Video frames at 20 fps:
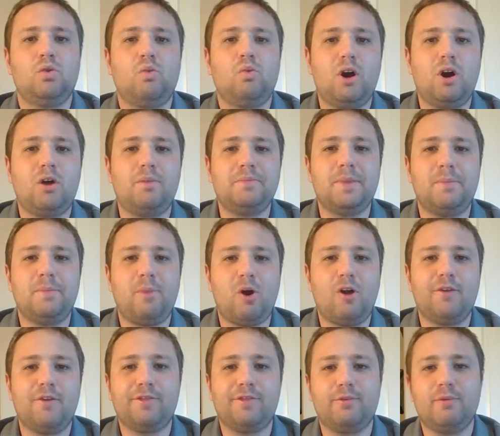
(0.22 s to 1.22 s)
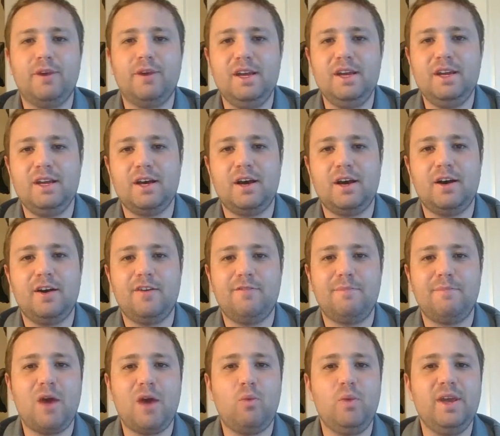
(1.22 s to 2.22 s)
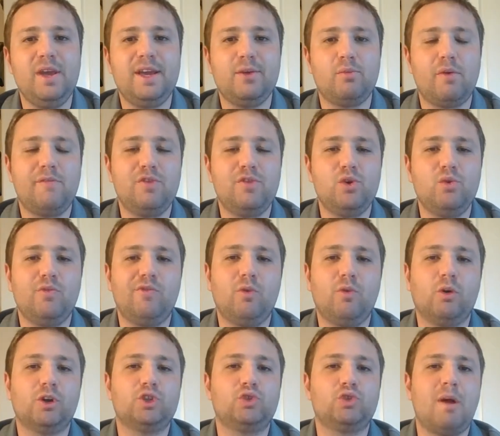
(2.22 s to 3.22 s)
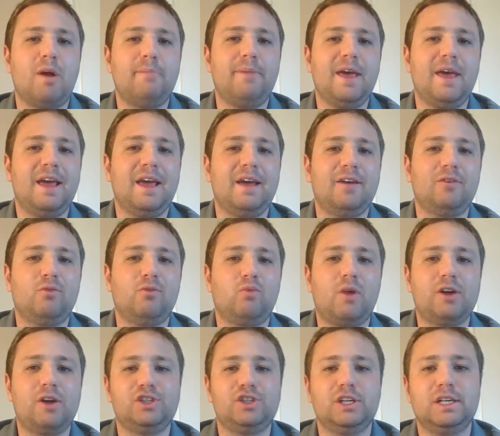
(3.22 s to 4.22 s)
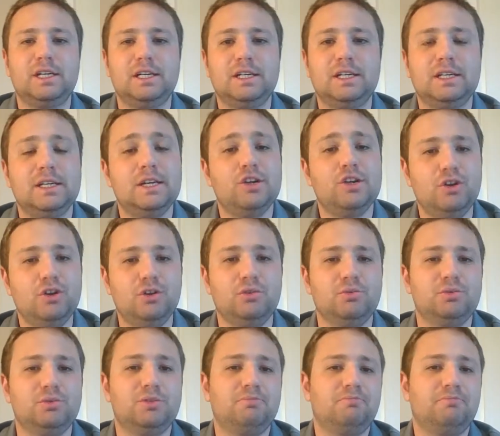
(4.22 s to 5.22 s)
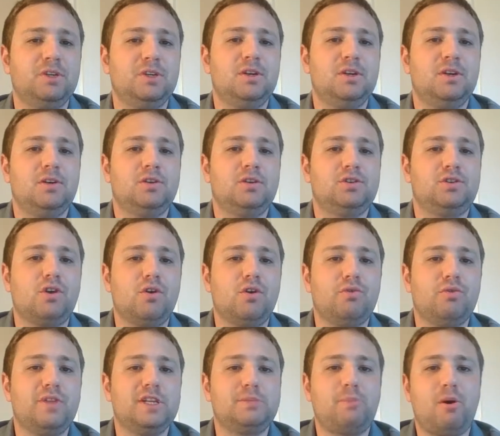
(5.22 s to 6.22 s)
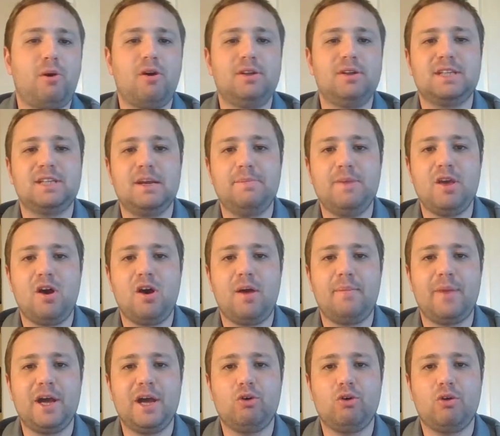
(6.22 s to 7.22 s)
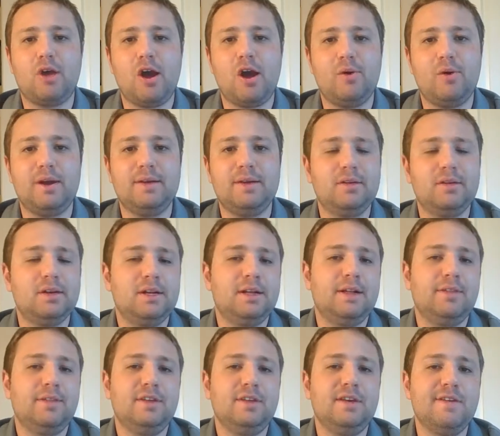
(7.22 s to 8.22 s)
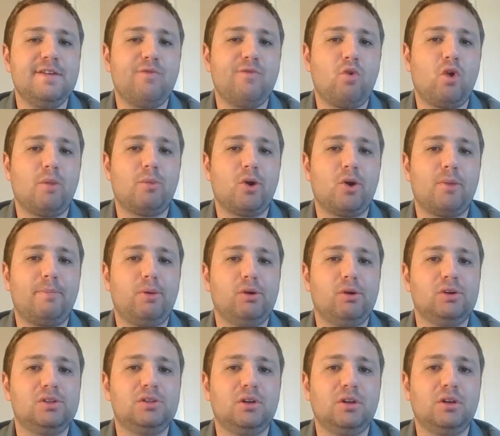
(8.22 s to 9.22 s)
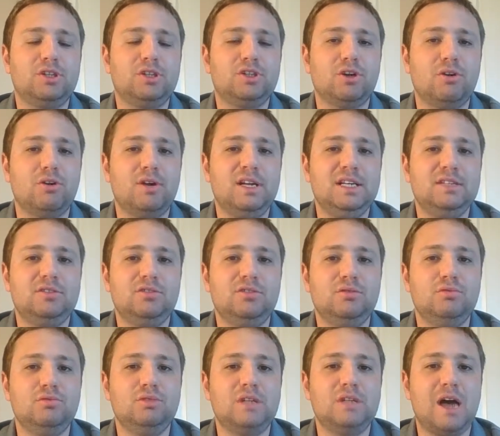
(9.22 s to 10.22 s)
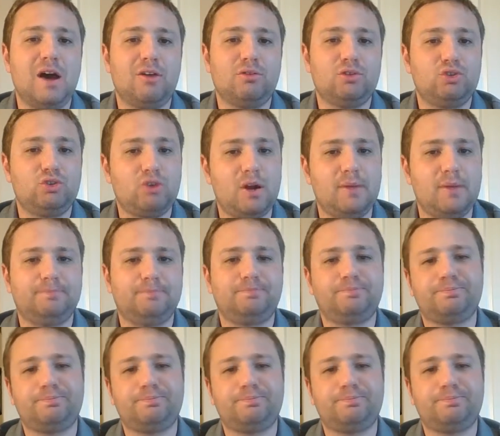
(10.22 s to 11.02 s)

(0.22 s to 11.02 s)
Welcome to part three of my week in review for Trump and Russia news. So, this part is going to be on Michael Cohen, the former personal attorney to Donald Trump.